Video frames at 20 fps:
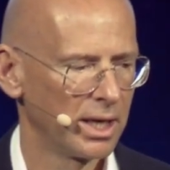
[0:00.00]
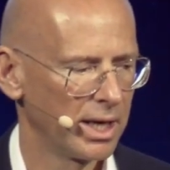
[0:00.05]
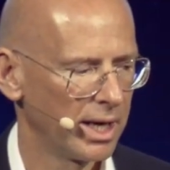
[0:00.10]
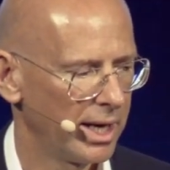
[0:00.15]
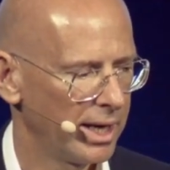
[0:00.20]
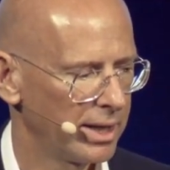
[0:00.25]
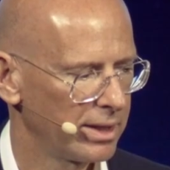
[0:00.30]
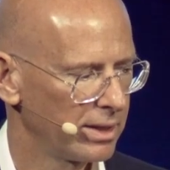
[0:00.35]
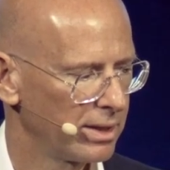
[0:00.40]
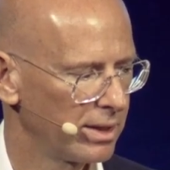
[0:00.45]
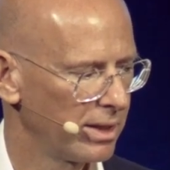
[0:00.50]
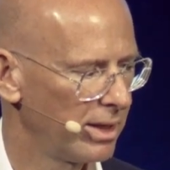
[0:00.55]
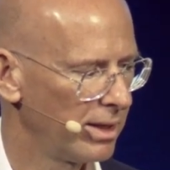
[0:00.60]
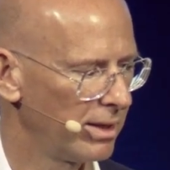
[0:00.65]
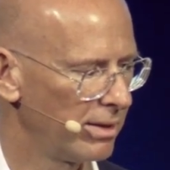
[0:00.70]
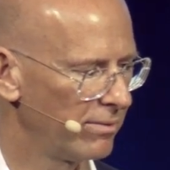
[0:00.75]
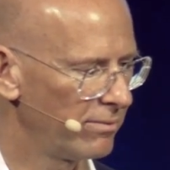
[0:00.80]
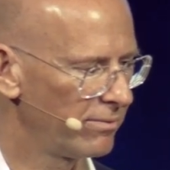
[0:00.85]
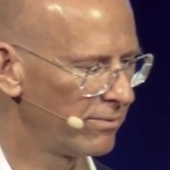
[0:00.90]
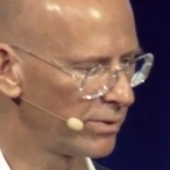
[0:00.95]
And
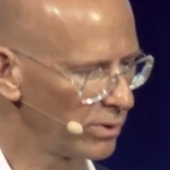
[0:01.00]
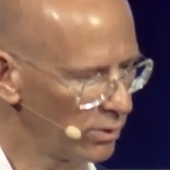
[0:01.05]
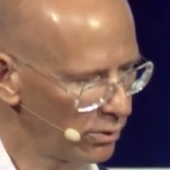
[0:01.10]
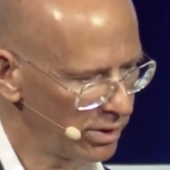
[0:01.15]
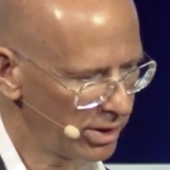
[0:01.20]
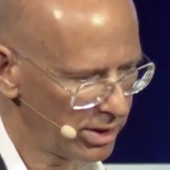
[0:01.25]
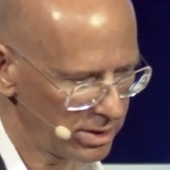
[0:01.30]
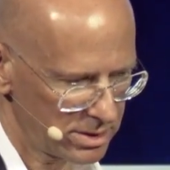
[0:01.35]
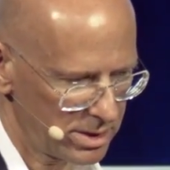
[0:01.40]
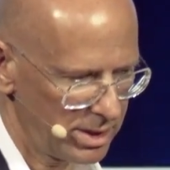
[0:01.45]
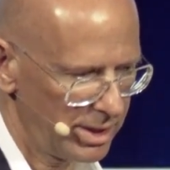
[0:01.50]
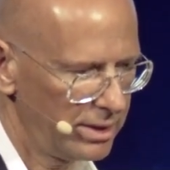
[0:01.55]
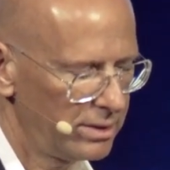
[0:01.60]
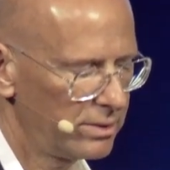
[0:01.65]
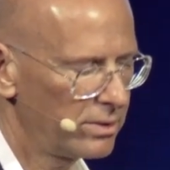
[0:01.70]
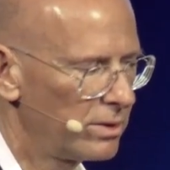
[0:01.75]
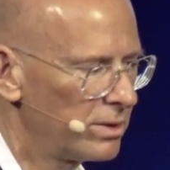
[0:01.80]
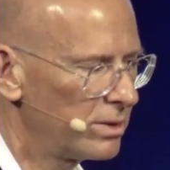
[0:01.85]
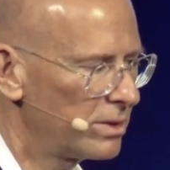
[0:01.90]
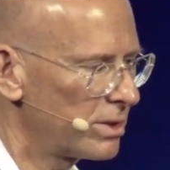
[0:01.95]
a few years
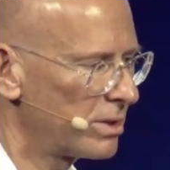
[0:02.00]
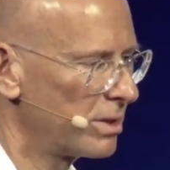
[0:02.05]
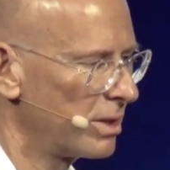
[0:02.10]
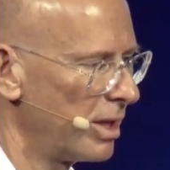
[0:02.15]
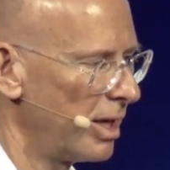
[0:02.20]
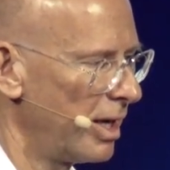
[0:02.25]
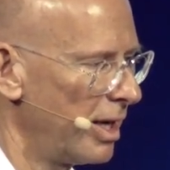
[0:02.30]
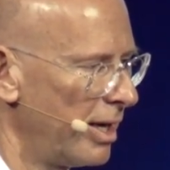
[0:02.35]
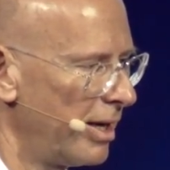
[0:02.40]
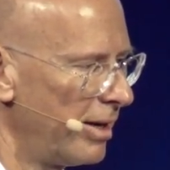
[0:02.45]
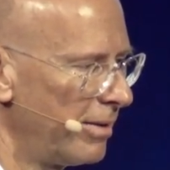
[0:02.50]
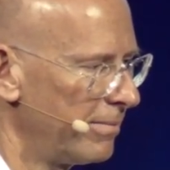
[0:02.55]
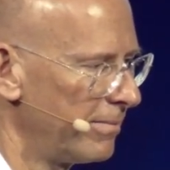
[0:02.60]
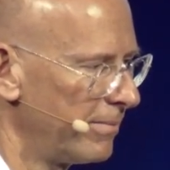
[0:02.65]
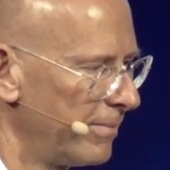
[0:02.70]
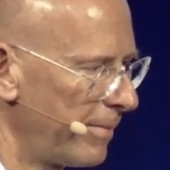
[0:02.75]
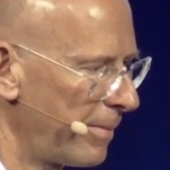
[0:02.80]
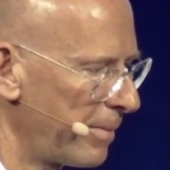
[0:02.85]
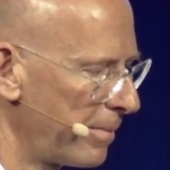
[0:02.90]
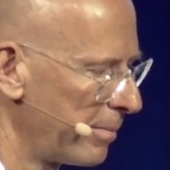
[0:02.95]
later,
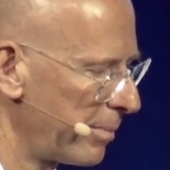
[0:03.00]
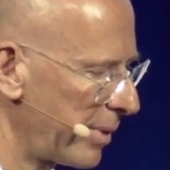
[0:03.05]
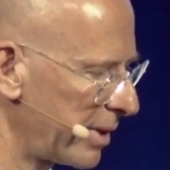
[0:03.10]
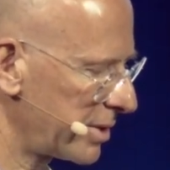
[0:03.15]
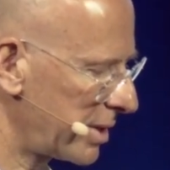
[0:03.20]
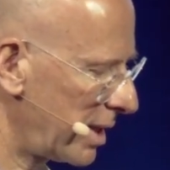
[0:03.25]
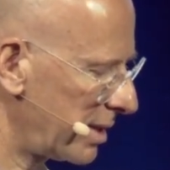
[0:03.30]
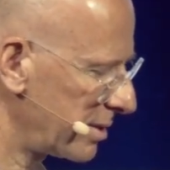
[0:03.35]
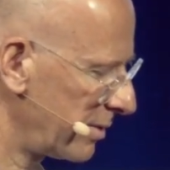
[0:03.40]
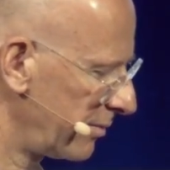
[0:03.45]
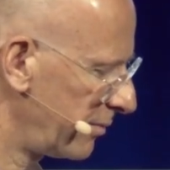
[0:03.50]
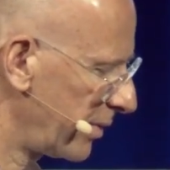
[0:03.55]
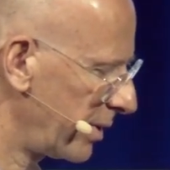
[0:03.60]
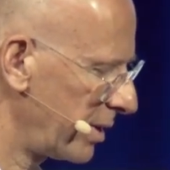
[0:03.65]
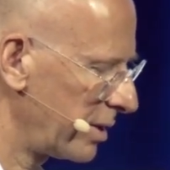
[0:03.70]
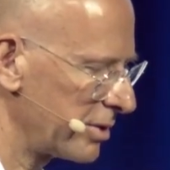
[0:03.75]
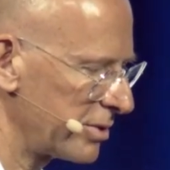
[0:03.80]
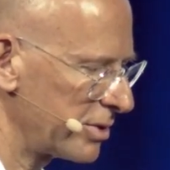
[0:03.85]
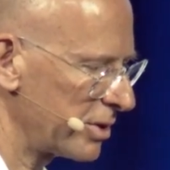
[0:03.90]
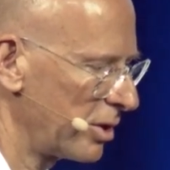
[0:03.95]
precisely 3
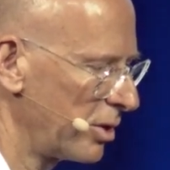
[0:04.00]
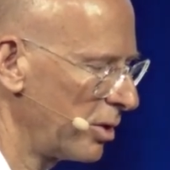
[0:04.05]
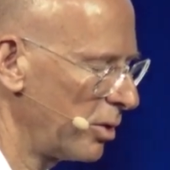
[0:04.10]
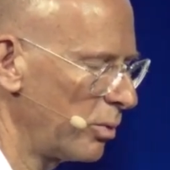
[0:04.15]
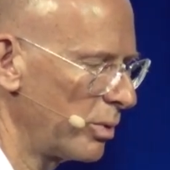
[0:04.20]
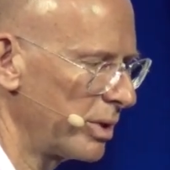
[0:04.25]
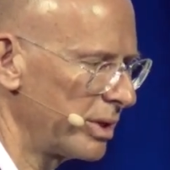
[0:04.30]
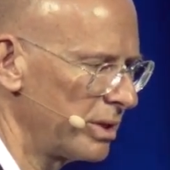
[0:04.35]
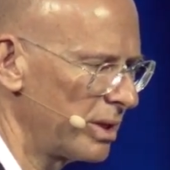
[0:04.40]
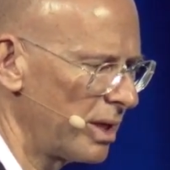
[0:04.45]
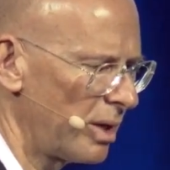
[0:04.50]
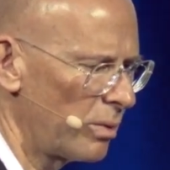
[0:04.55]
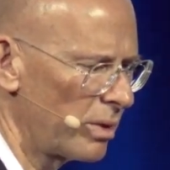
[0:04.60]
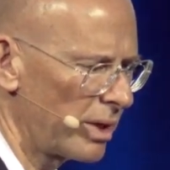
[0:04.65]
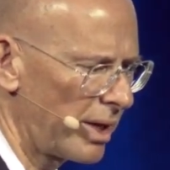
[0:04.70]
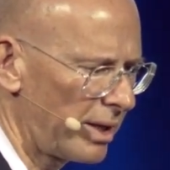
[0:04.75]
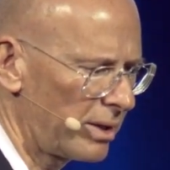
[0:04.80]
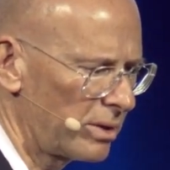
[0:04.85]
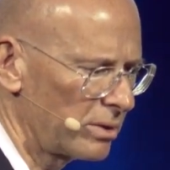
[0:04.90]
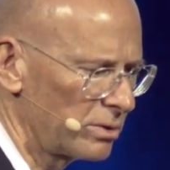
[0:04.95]
years ago, we hit our
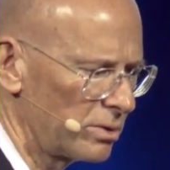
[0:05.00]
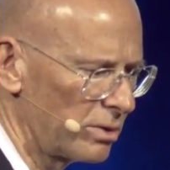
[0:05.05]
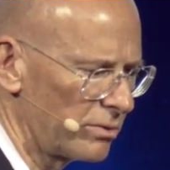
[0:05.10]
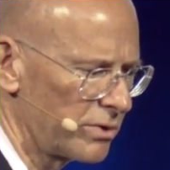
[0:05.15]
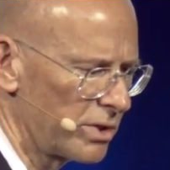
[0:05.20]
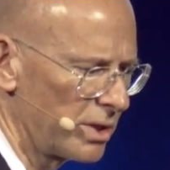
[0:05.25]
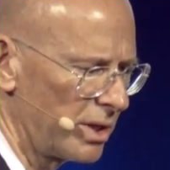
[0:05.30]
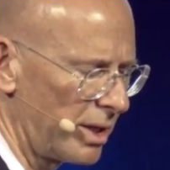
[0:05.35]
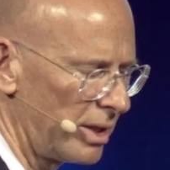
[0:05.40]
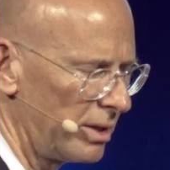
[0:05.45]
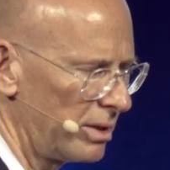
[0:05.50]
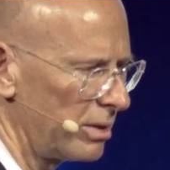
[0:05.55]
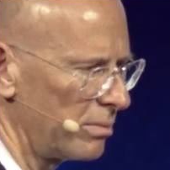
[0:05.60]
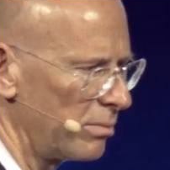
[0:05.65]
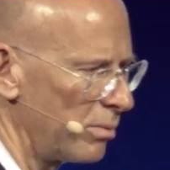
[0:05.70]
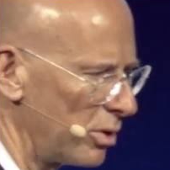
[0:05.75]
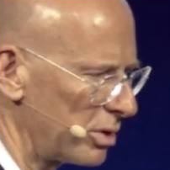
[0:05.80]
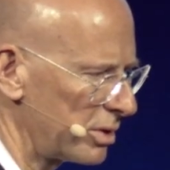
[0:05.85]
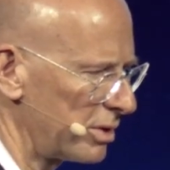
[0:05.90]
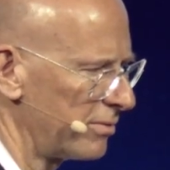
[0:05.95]
record of generating
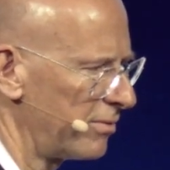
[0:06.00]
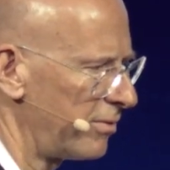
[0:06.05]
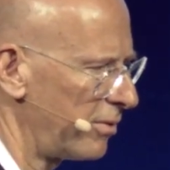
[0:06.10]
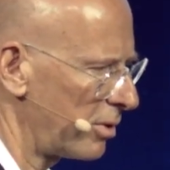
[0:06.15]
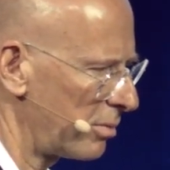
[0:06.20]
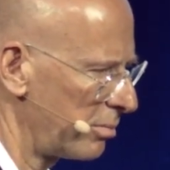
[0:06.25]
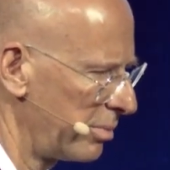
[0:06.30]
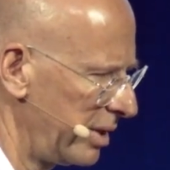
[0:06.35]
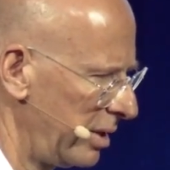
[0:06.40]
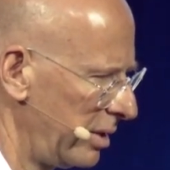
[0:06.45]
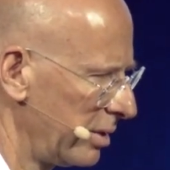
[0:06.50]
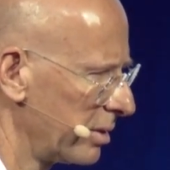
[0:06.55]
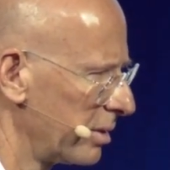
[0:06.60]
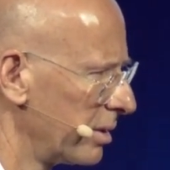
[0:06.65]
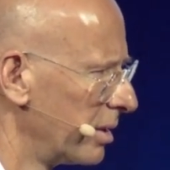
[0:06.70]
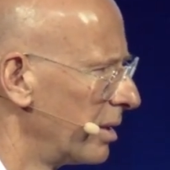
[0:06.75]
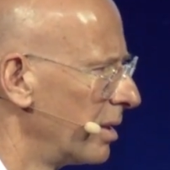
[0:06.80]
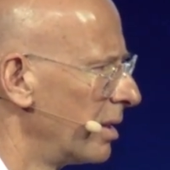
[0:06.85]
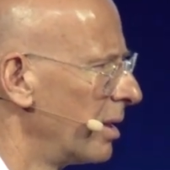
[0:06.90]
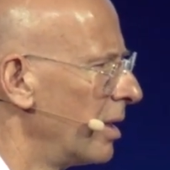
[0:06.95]
more than $4 billion
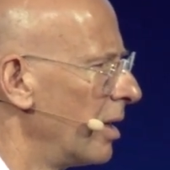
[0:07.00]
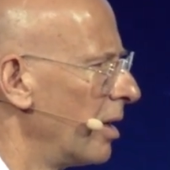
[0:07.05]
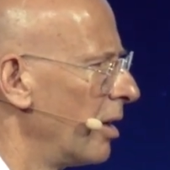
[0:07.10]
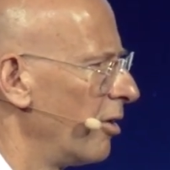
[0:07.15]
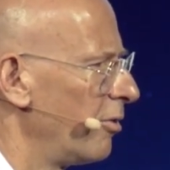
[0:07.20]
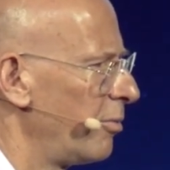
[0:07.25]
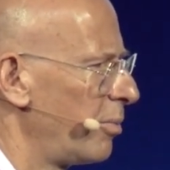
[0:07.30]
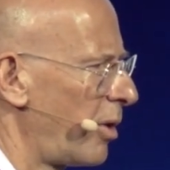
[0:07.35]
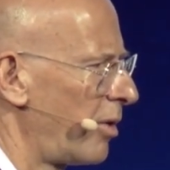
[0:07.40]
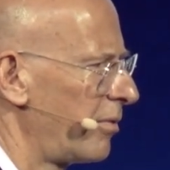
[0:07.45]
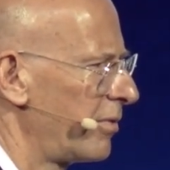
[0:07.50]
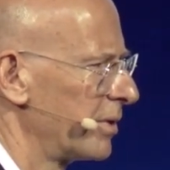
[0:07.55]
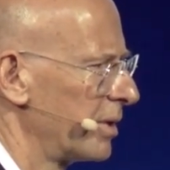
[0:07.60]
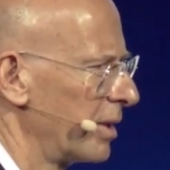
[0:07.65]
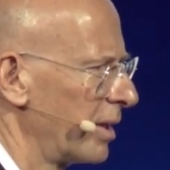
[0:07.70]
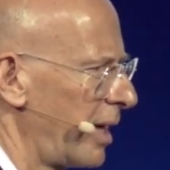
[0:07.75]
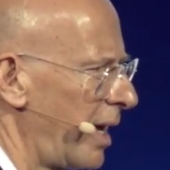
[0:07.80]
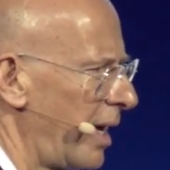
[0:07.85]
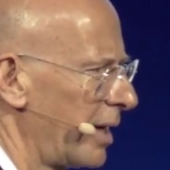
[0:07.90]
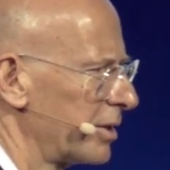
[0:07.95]
of profit
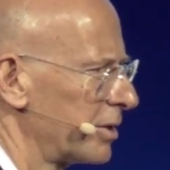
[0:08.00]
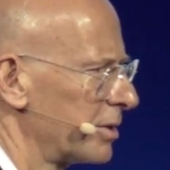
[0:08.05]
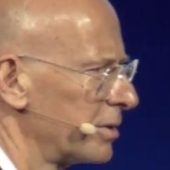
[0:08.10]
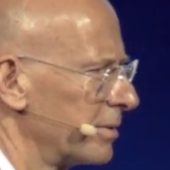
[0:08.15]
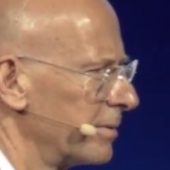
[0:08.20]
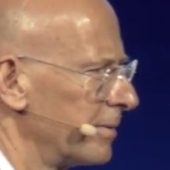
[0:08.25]
and cash.